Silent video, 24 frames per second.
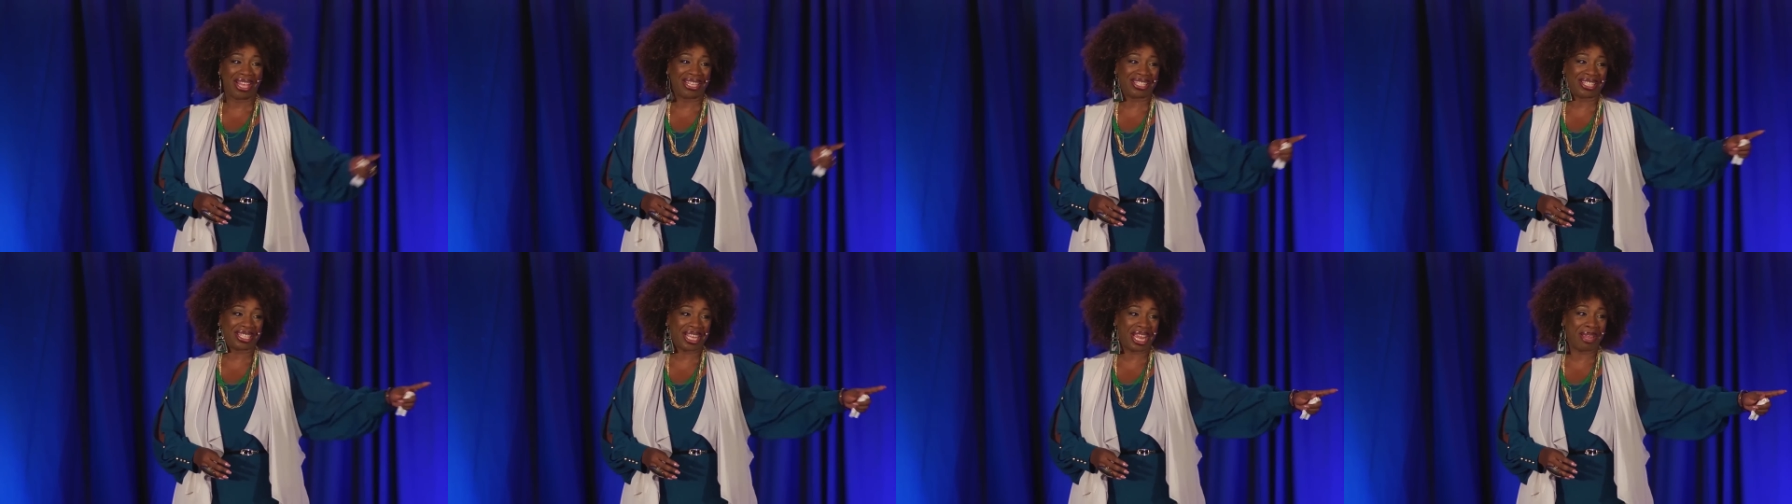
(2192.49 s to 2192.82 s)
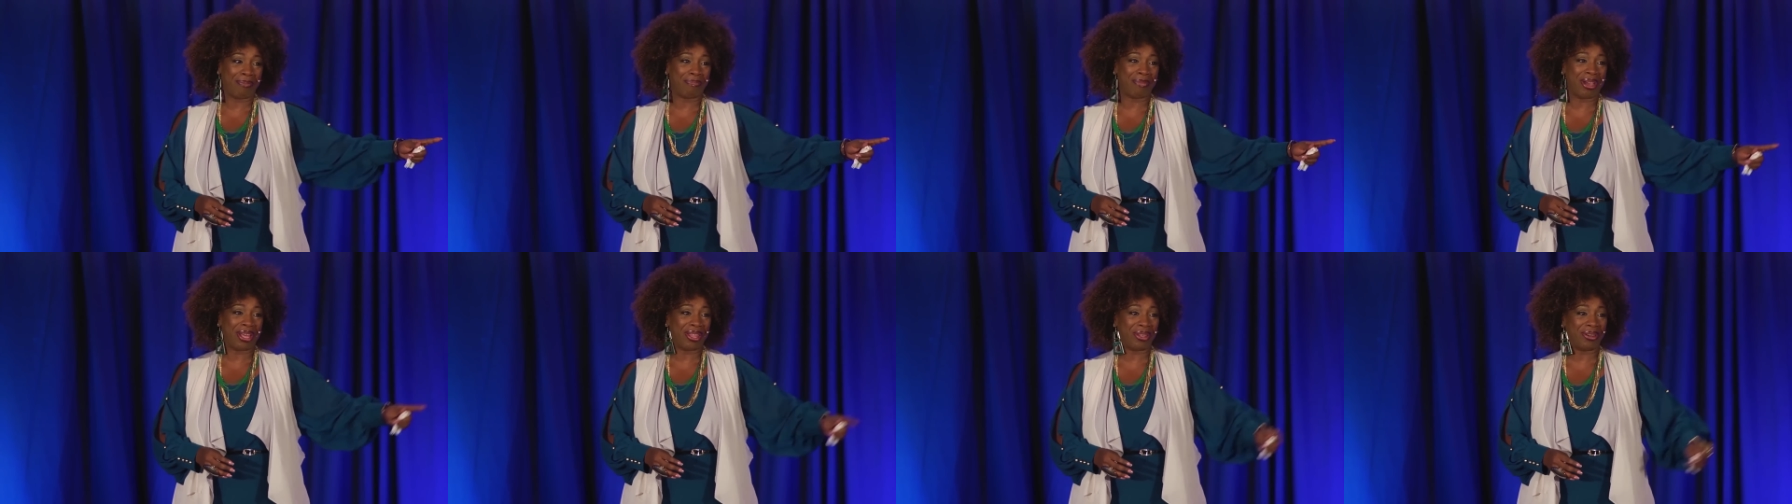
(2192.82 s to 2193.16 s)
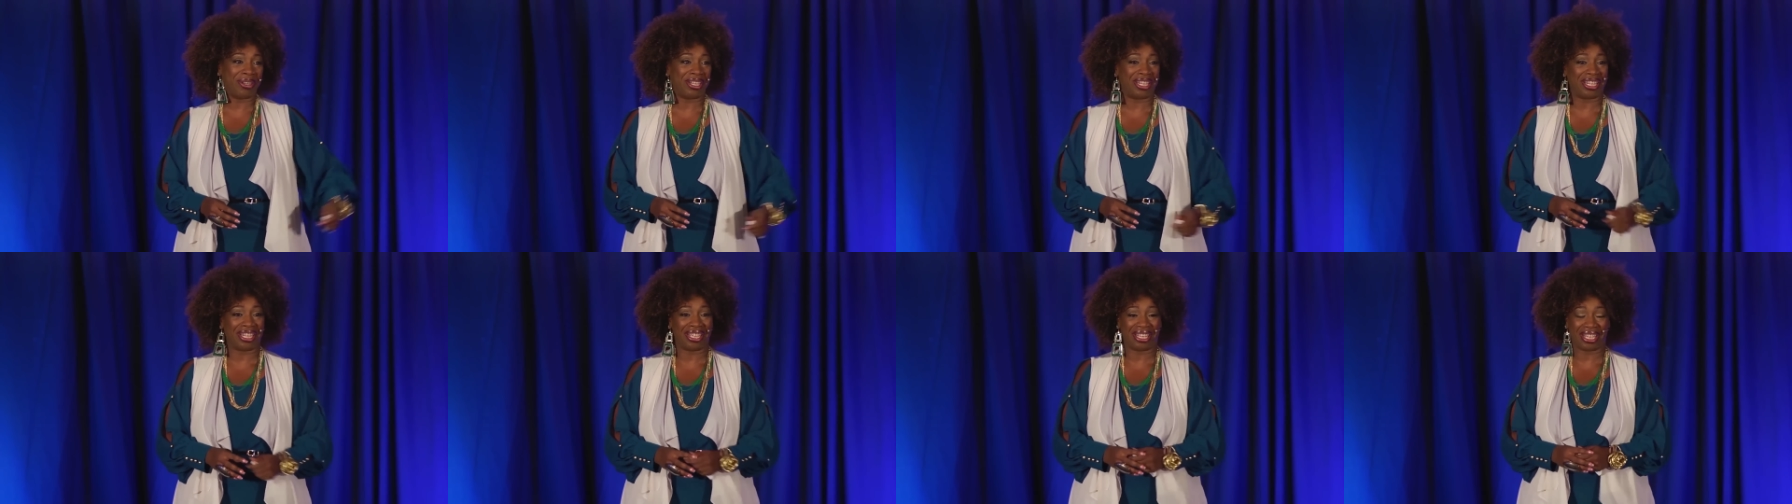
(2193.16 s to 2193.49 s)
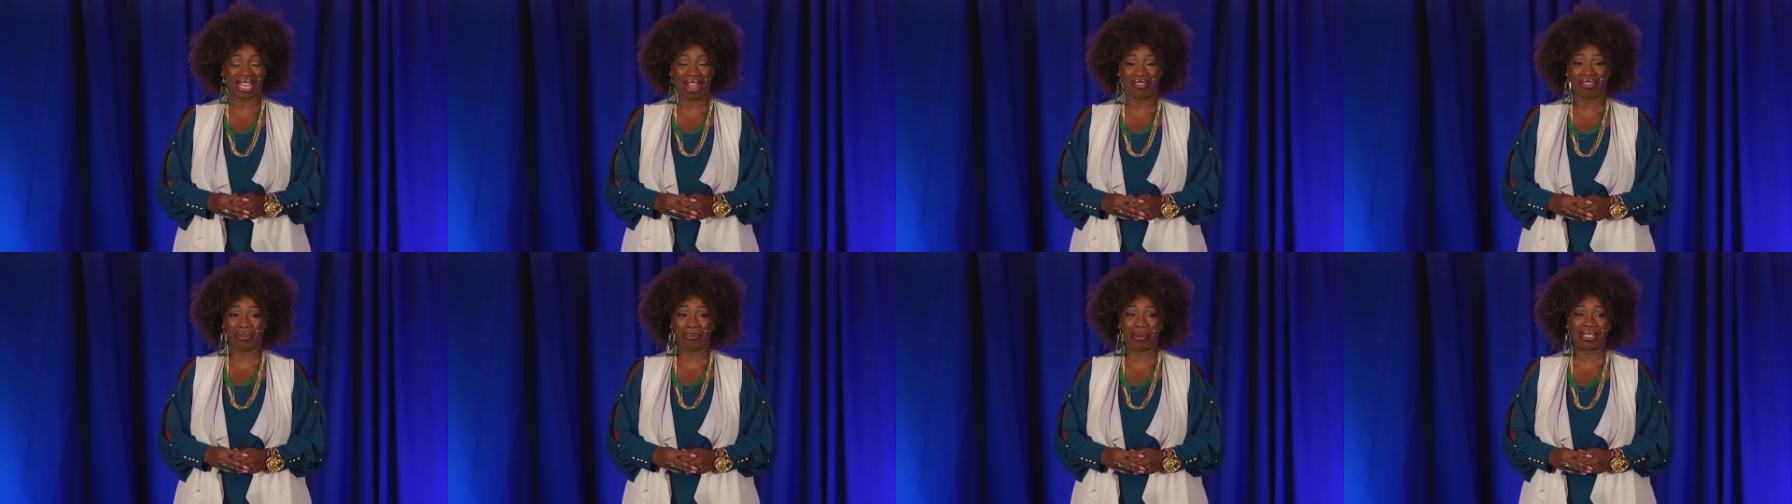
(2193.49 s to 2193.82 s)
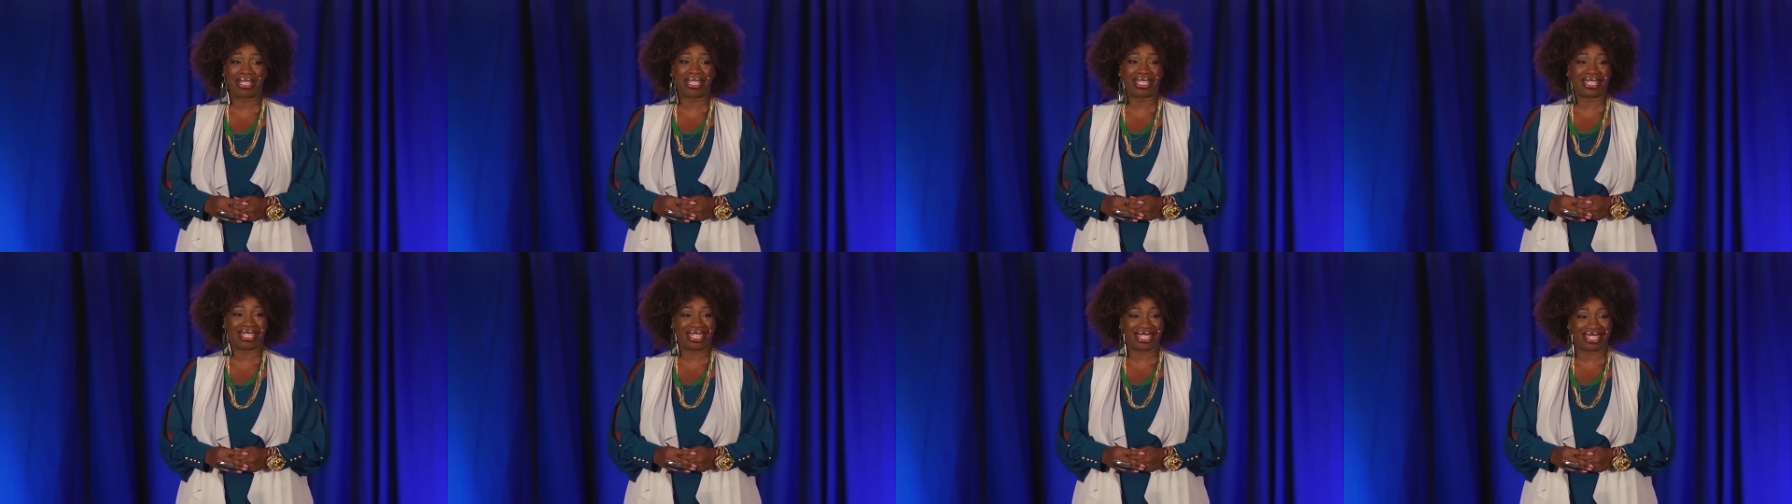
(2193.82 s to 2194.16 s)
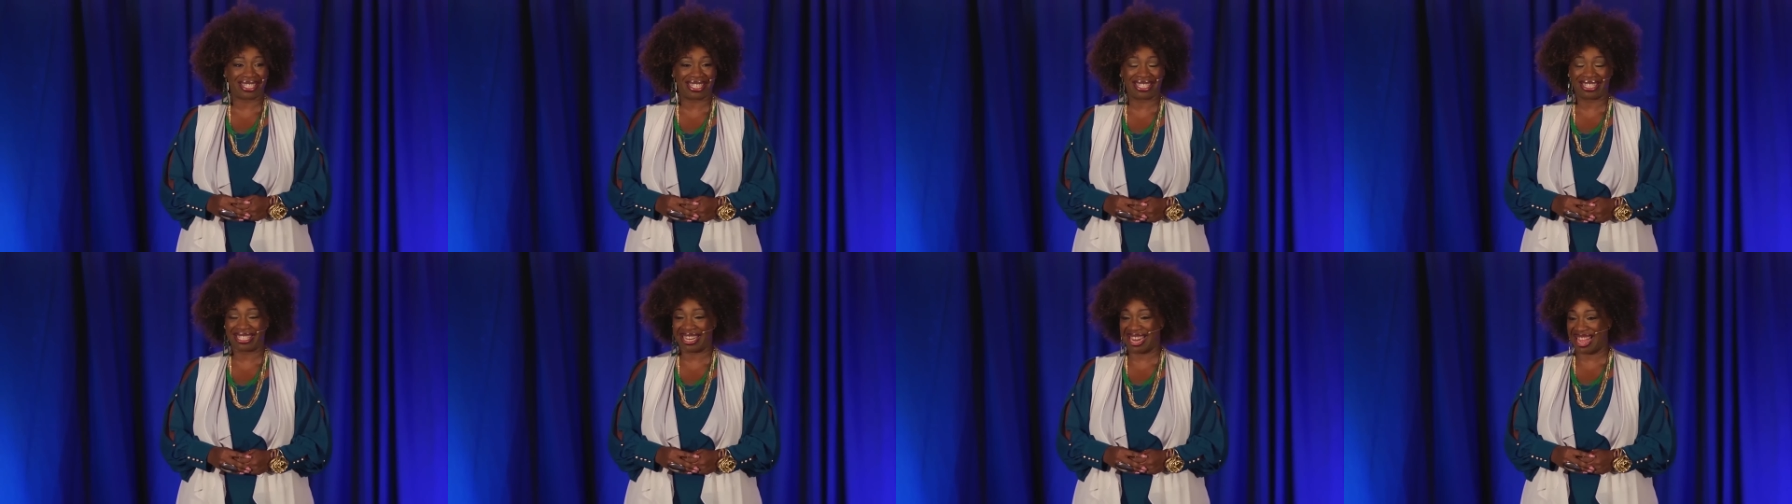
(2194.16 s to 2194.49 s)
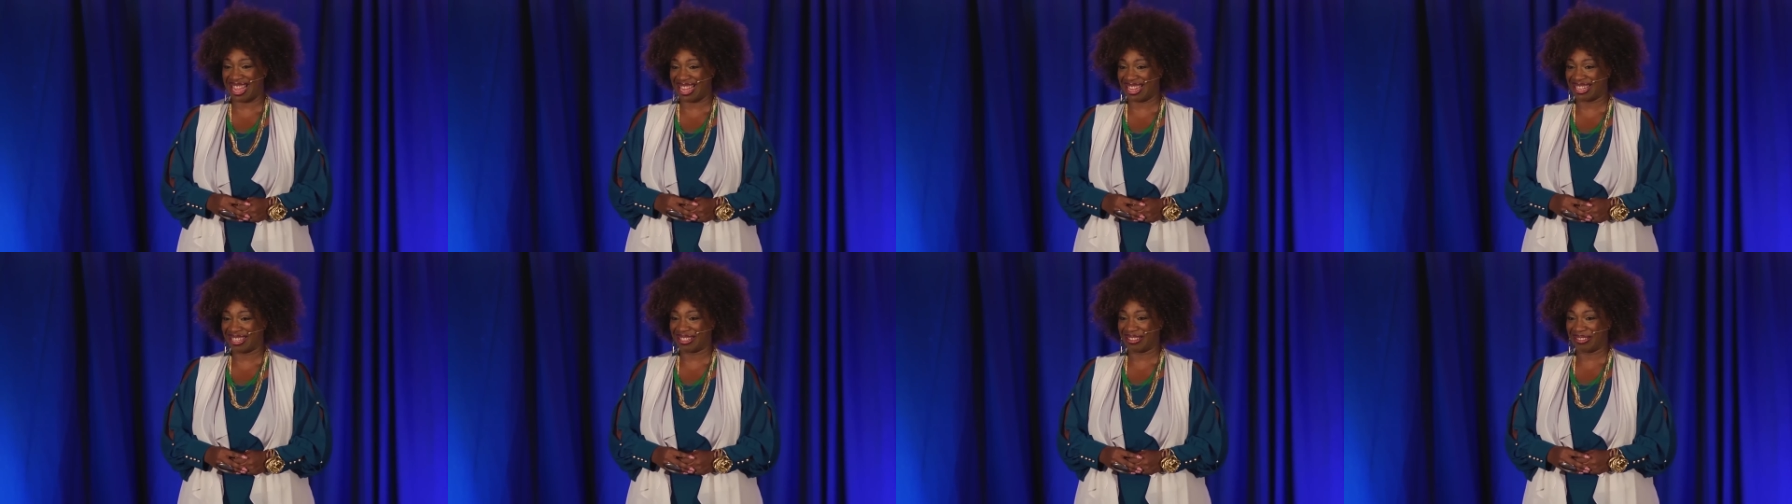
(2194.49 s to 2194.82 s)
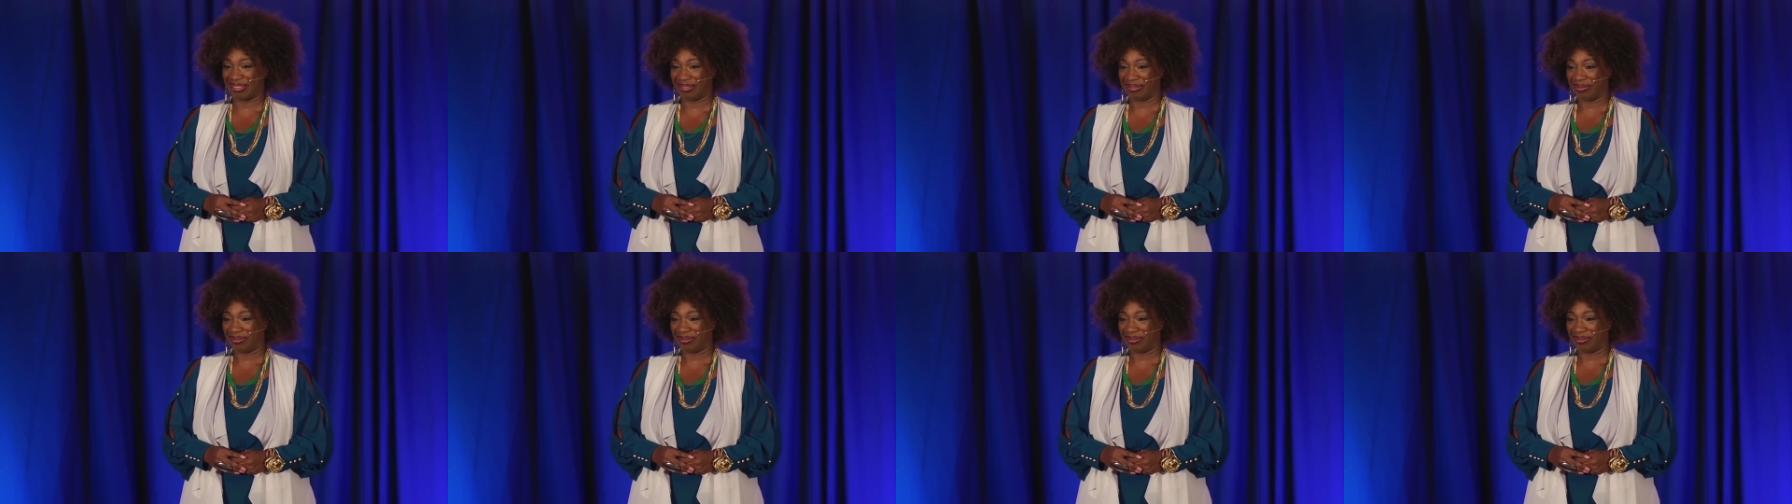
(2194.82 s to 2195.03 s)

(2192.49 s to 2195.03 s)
that same mother in the government's assistance line.